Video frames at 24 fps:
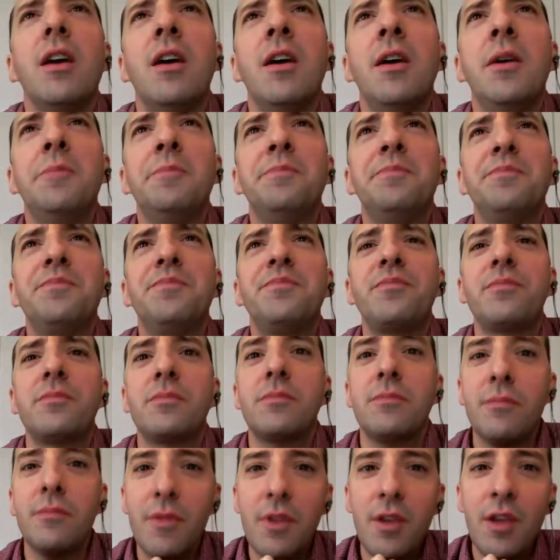um,
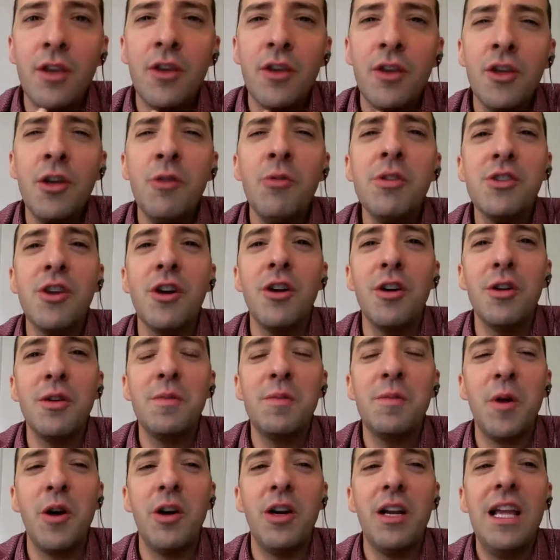you know what's the
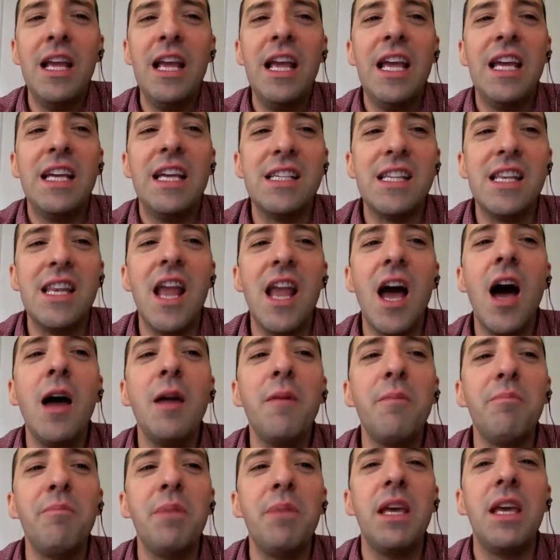hardest part is
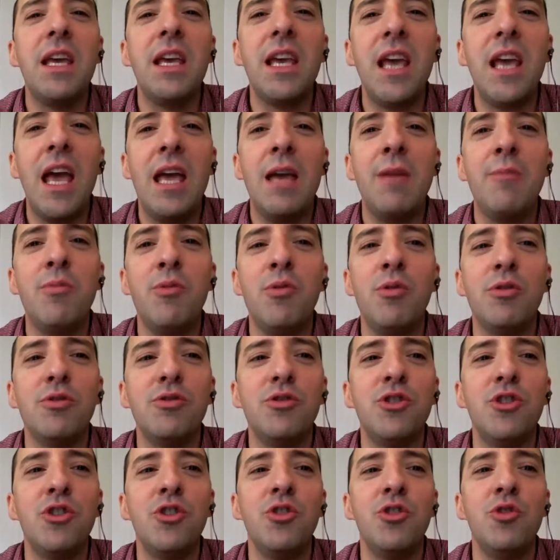not being able
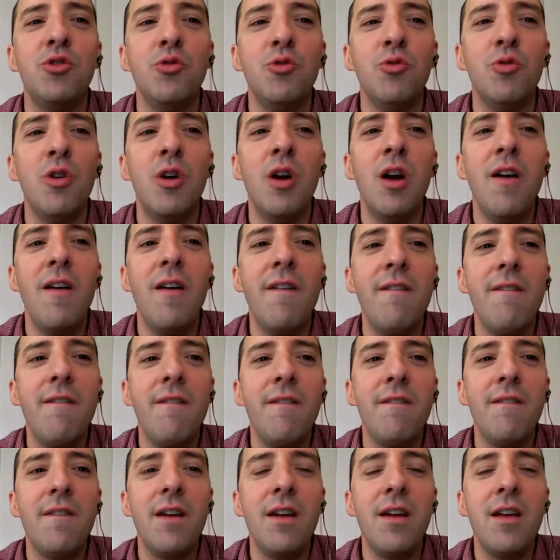to.
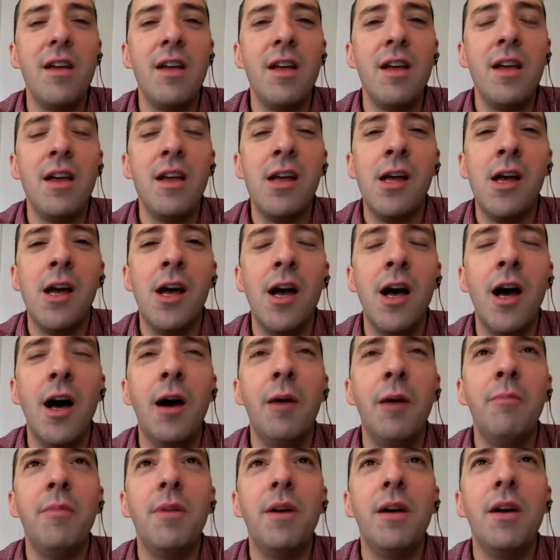
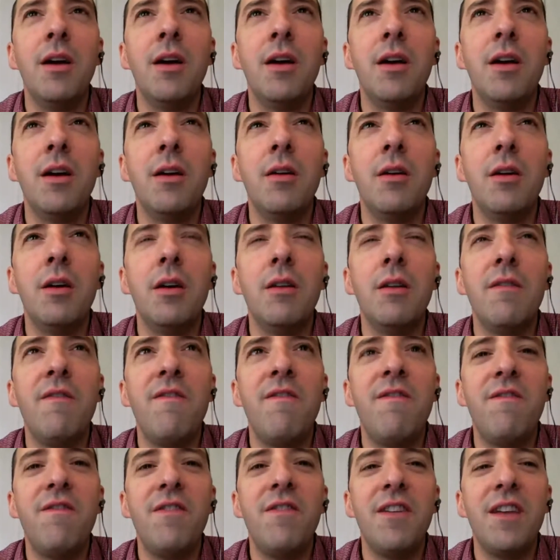Um,
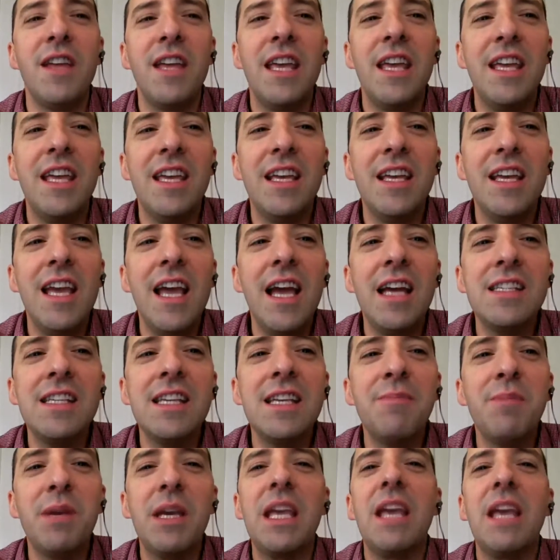he, he
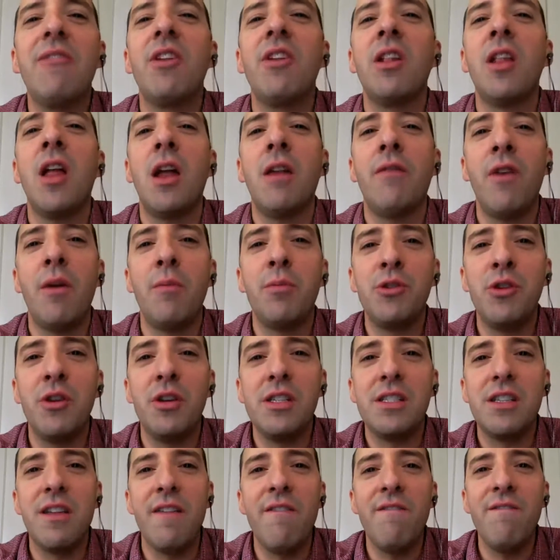hasn't been given a lot of
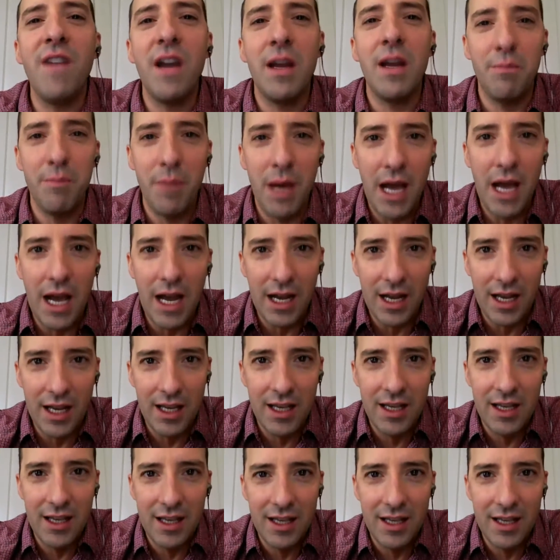opportunities to fight back.